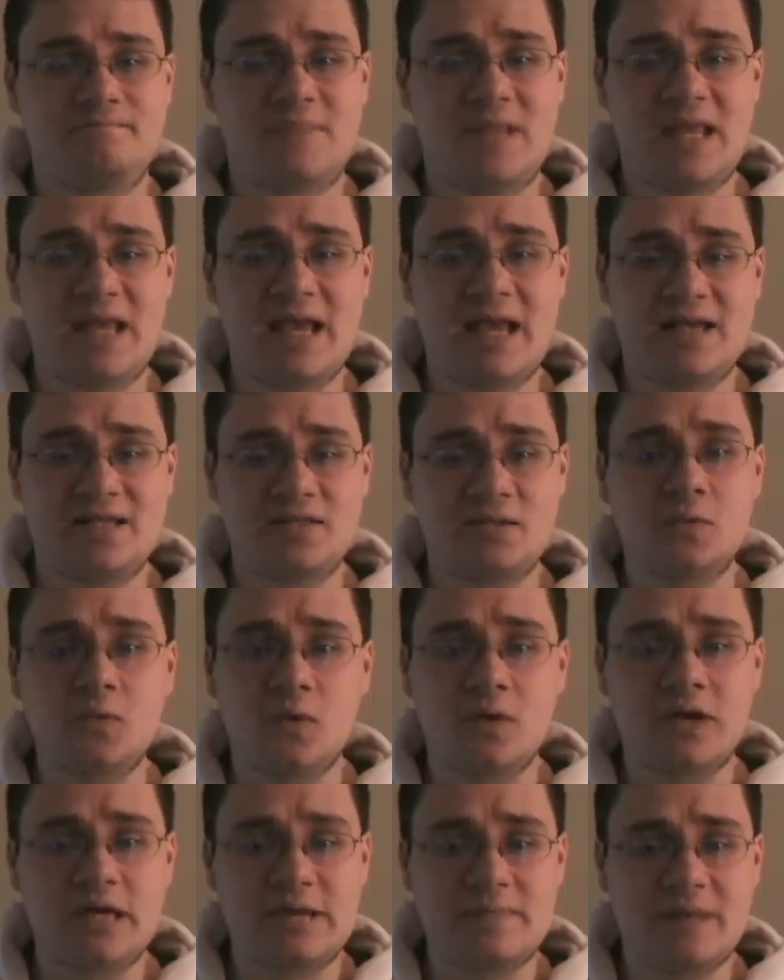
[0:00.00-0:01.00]
He has to
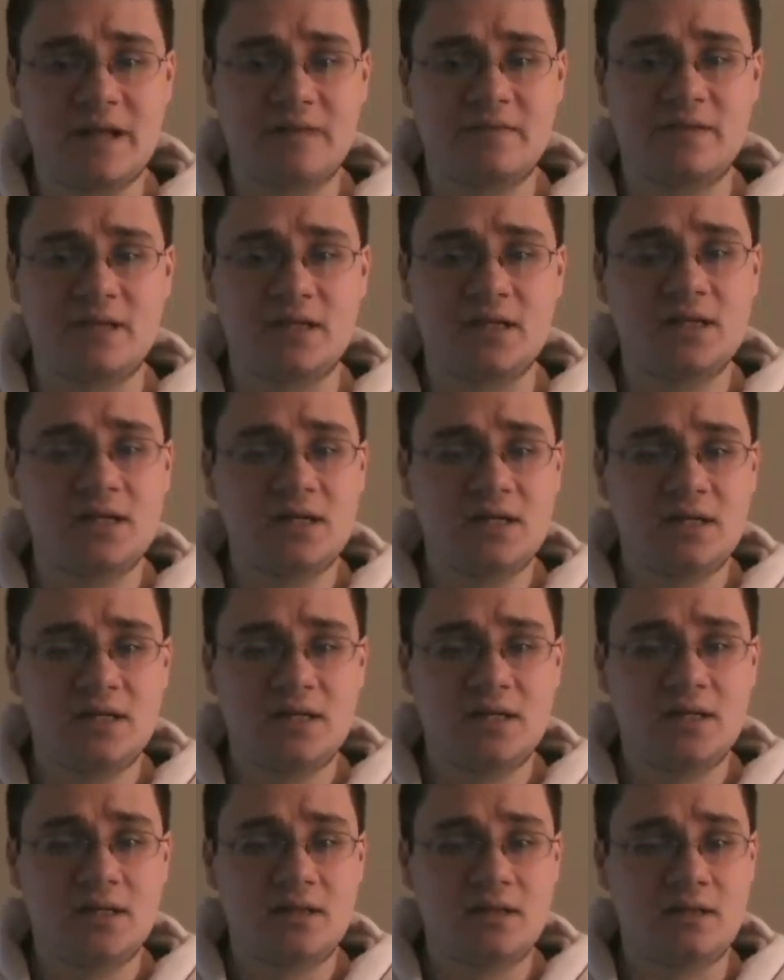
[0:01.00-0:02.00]
worry about the
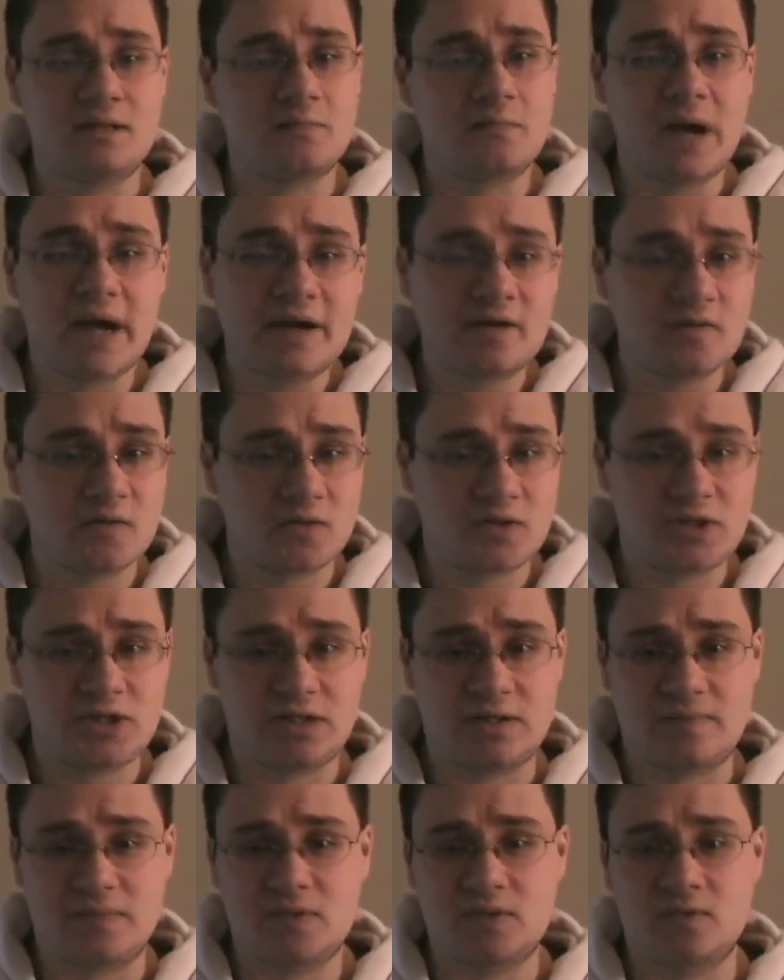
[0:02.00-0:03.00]

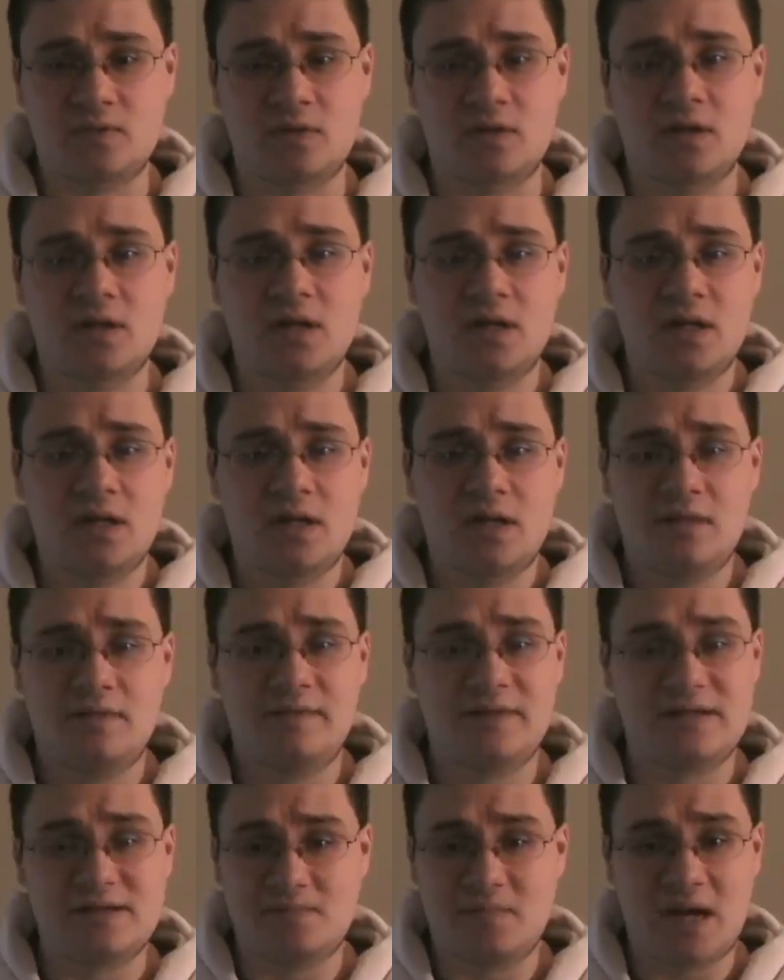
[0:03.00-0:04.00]
microchips or
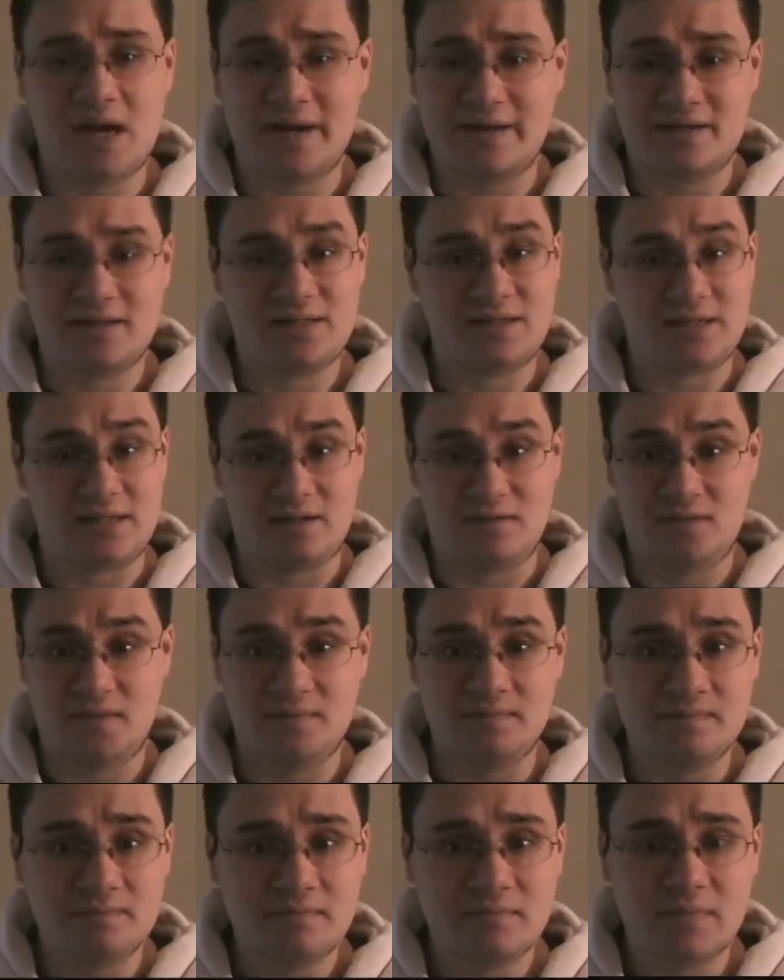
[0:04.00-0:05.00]
the demonic
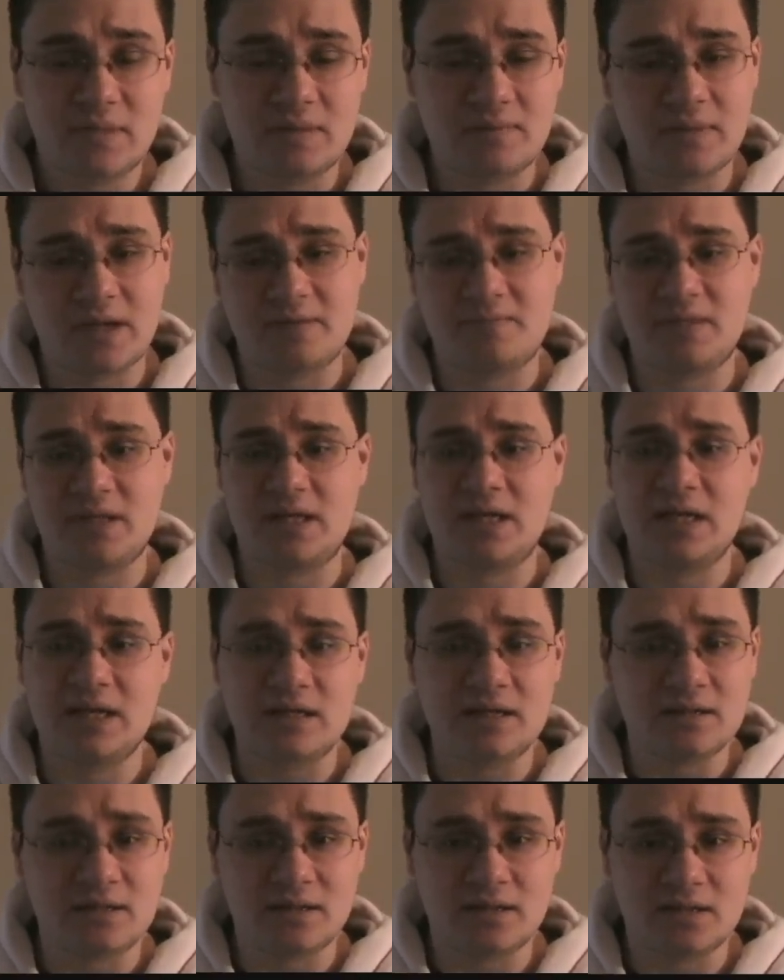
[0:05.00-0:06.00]
serum that might be
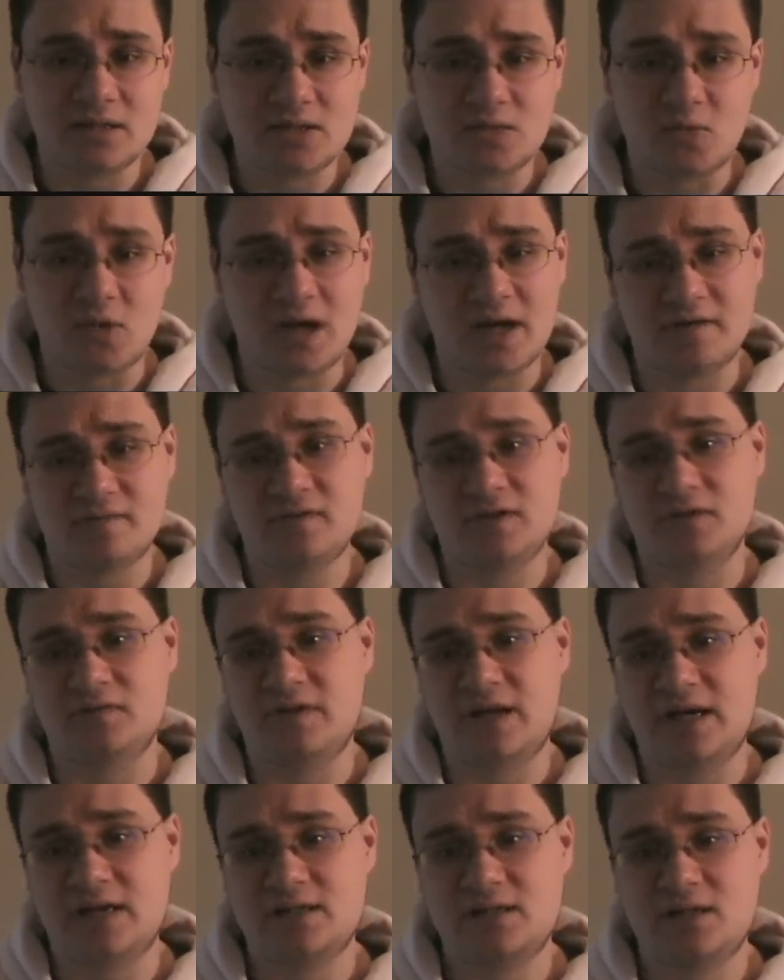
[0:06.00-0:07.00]
hidden in the swine flu
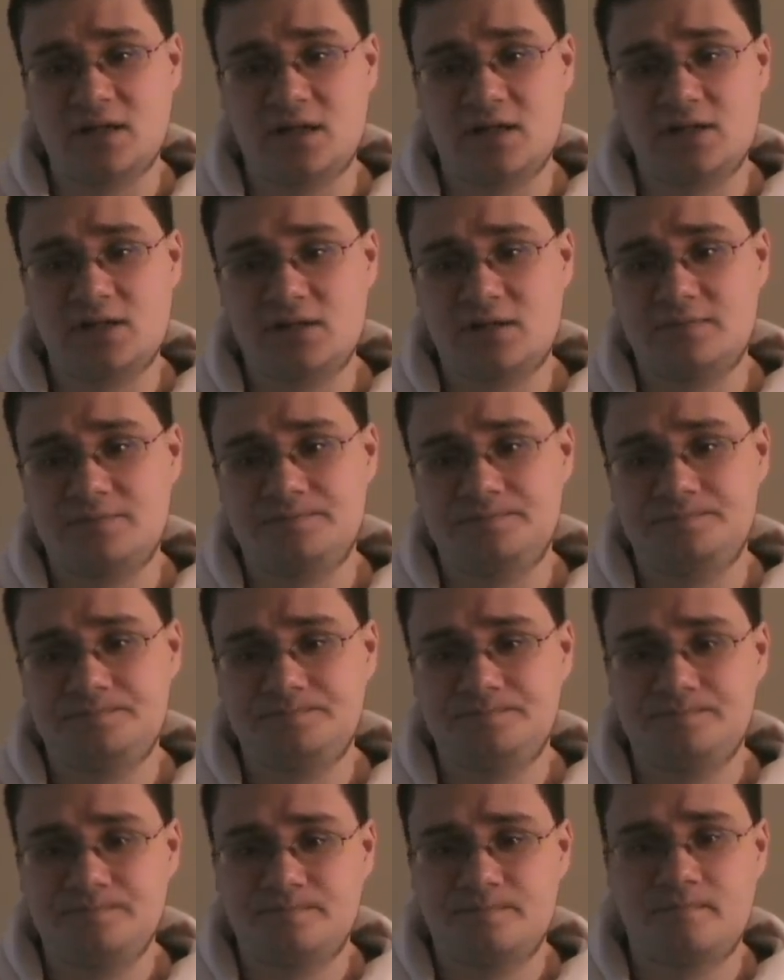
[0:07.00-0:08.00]
vaccination.
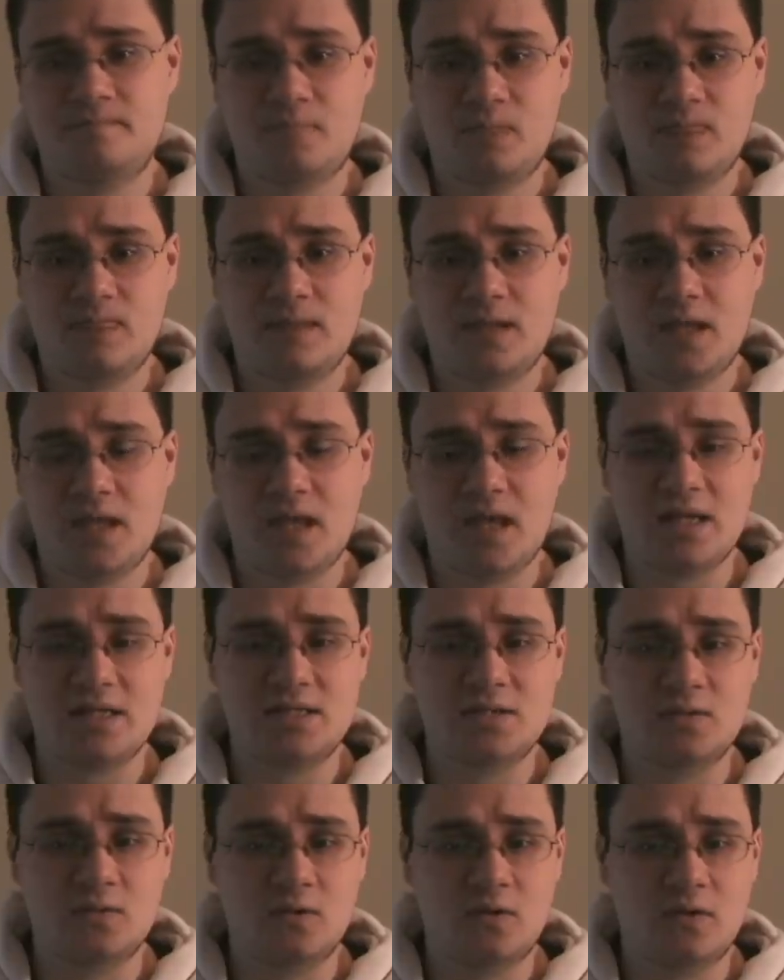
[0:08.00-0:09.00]
He
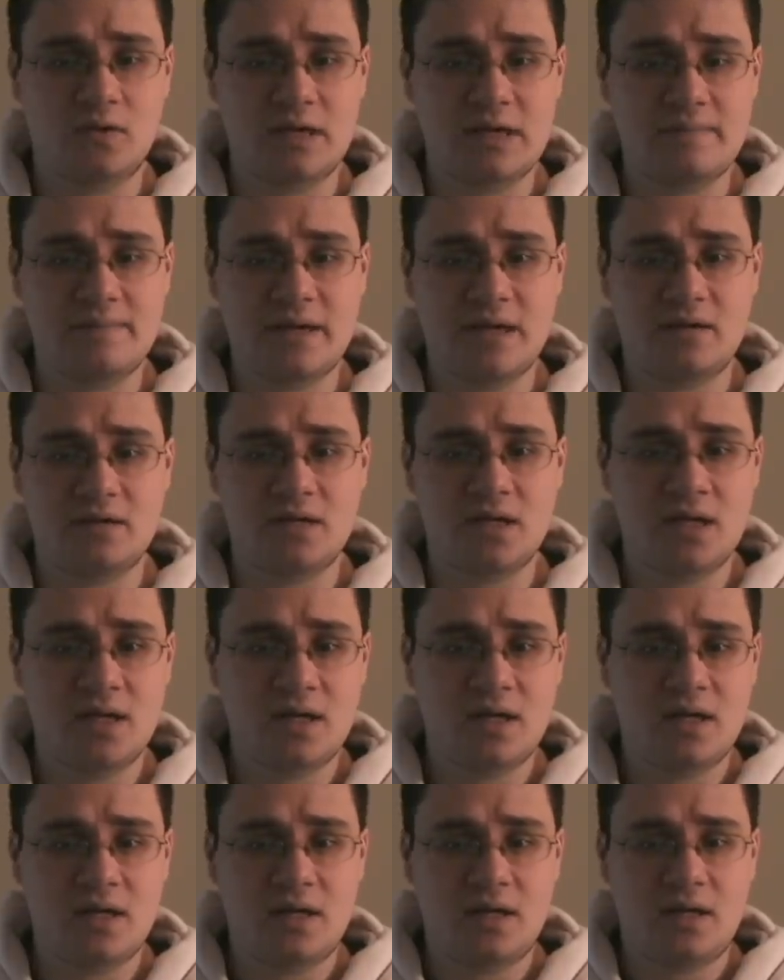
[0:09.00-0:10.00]
has to worry about
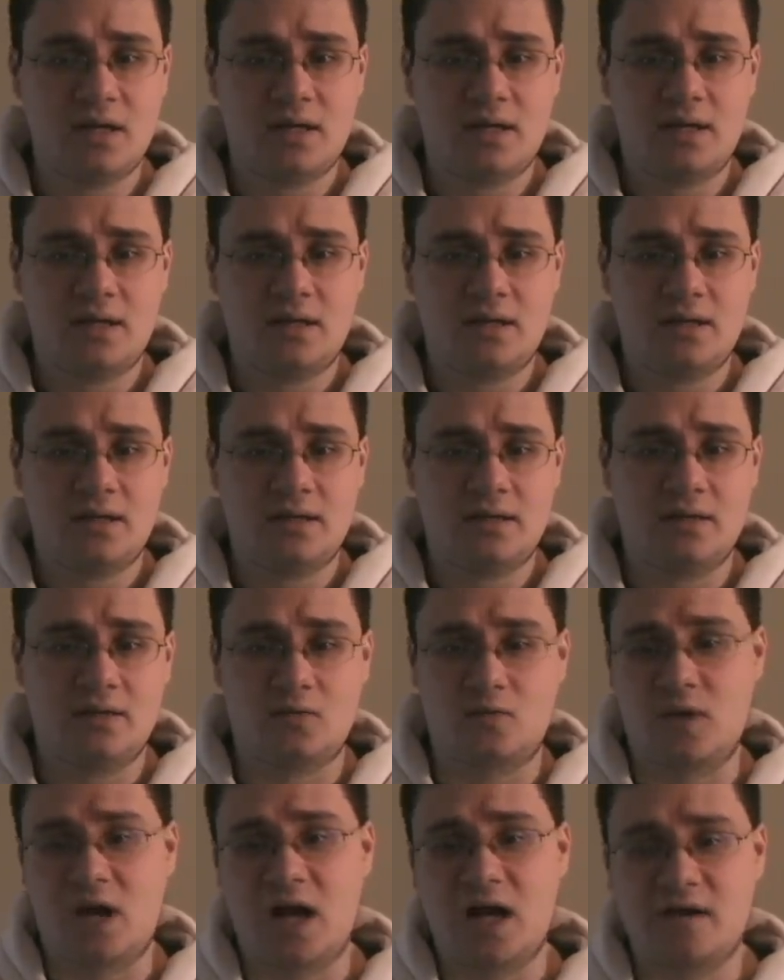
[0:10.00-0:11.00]

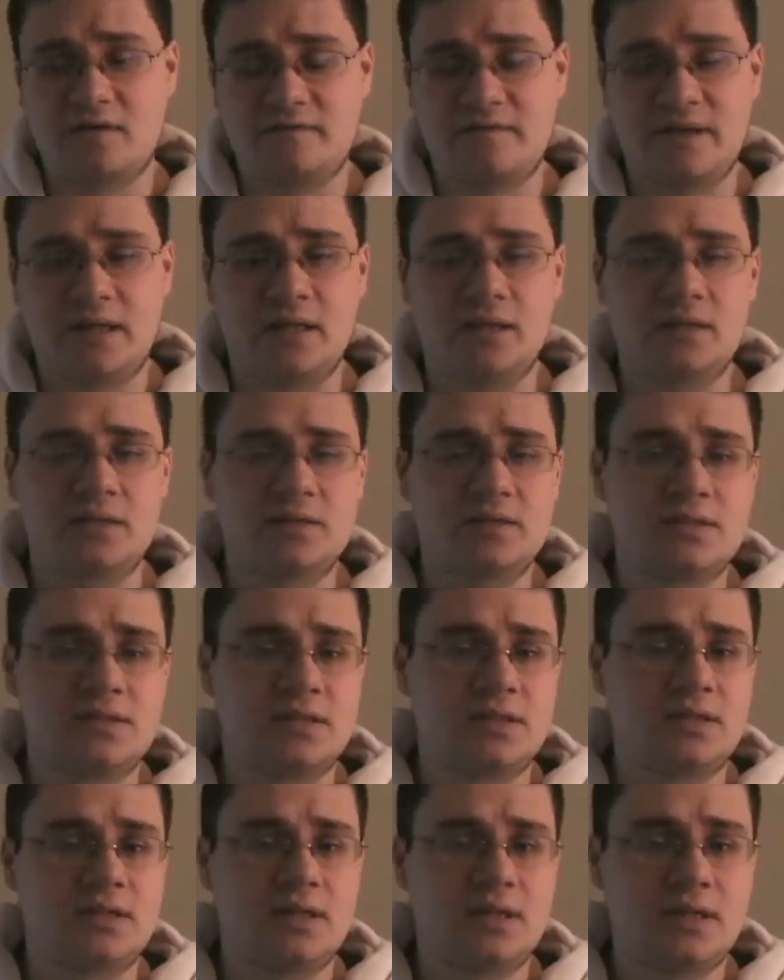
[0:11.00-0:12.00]
the Rockefellers
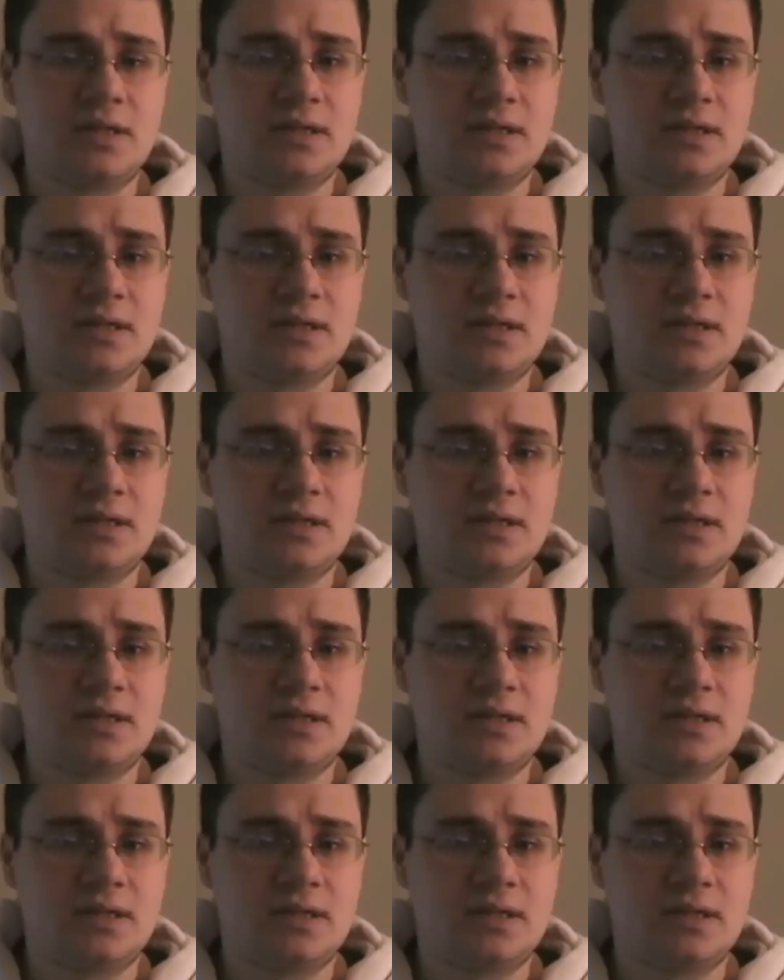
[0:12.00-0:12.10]
and